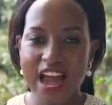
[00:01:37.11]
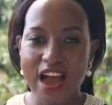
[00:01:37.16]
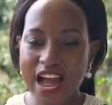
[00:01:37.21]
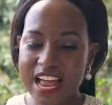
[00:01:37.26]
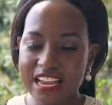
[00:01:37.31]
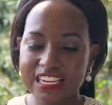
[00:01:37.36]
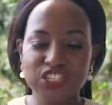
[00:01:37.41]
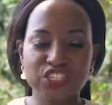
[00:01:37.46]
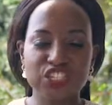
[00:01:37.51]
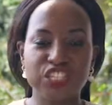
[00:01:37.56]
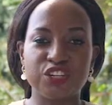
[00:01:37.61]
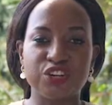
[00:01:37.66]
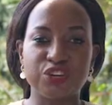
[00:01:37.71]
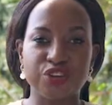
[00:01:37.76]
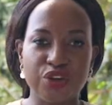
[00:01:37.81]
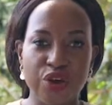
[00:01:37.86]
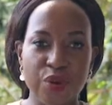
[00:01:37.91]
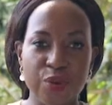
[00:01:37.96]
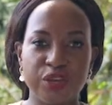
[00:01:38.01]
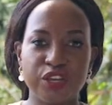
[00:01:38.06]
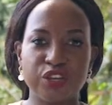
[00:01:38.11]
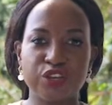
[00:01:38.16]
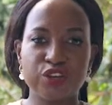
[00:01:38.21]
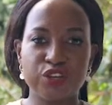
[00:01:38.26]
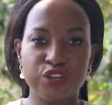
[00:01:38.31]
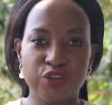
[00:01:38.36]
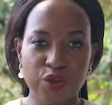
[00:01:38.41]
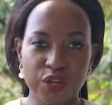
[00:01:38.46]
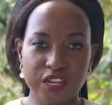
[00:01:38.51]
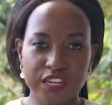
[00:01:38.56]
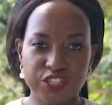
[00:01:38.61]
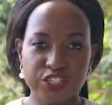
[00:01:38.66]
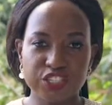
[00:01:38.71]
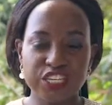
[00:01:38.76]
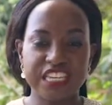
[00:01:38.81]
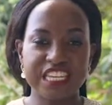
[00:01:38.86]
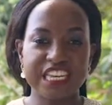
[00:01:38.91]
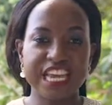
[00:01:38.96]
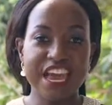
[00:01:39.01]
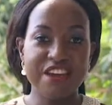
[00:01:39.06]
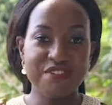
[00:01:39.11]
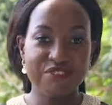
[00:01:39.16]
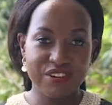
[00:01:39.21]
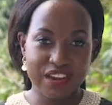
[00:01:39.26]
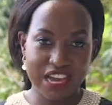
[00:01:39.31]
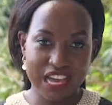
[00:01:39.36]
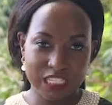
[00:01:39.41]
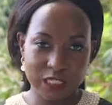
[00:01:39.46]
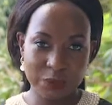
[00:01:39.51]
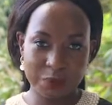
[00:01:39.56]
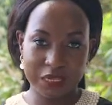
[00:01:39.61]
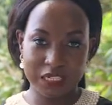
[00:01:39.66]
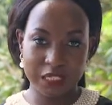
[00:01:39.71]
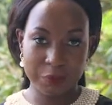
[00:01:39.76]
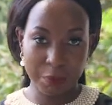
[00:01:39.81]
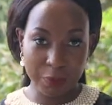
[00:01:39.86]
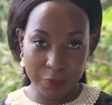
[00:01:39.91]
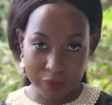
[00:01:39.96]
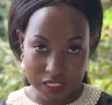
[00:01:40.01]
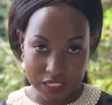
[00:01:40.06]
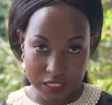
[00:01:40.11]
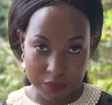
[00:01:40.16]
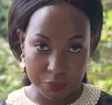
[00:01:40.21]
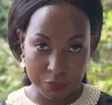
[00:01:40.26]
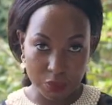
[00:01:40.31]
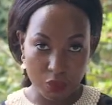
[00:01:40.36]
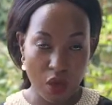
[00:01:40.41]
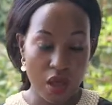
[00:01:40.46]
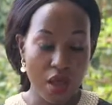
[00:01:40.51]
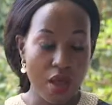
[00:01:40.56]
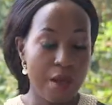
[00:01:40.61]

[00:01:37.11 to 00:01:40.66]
actually growing your knowledge in every aspect possible.